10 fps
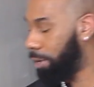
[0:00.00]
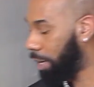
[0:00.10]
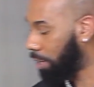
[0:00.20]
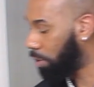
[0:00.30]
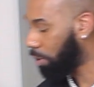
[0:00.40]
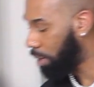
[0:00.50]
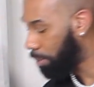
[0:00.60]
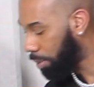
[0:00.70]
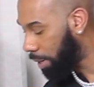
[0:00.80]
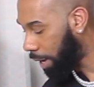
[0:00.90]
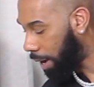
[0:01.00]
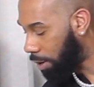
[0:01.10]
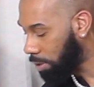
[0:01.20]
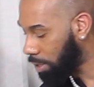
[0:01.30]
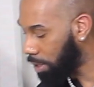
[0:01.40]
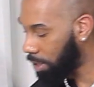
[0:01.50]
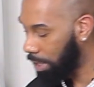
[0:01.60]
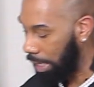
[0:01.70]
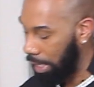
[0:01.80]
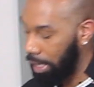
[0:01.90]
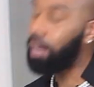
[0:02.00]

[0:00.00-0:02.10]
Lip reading: And you can print out any